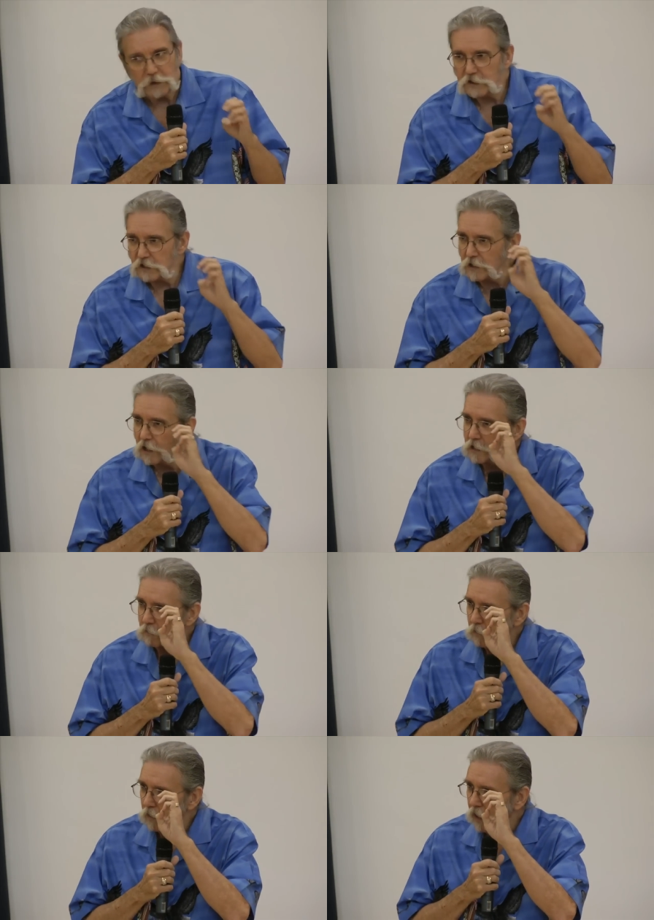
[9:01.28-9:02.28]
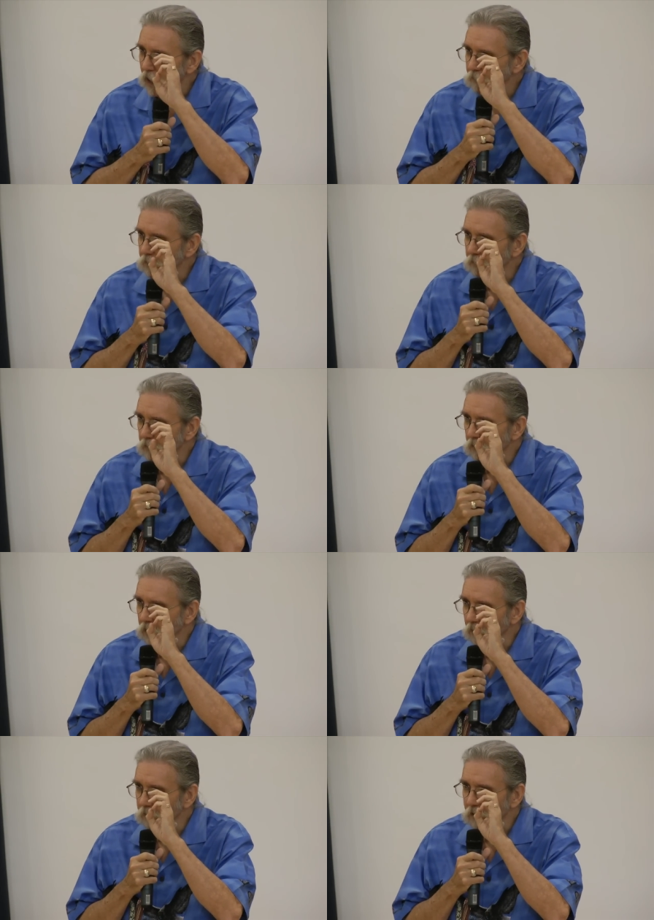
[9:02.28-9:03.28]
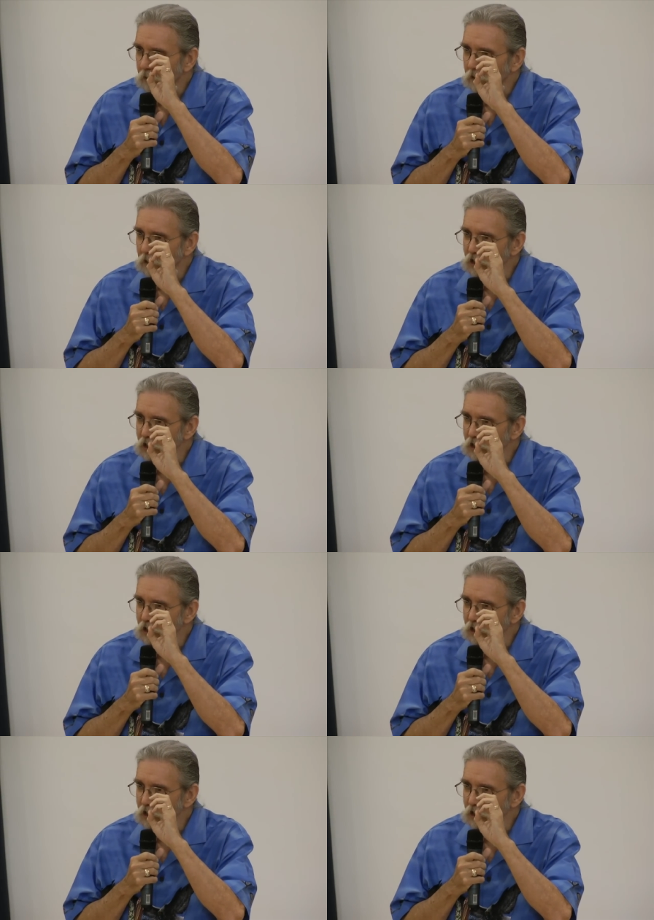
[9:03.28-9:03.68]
about the size of half of her little fingernail.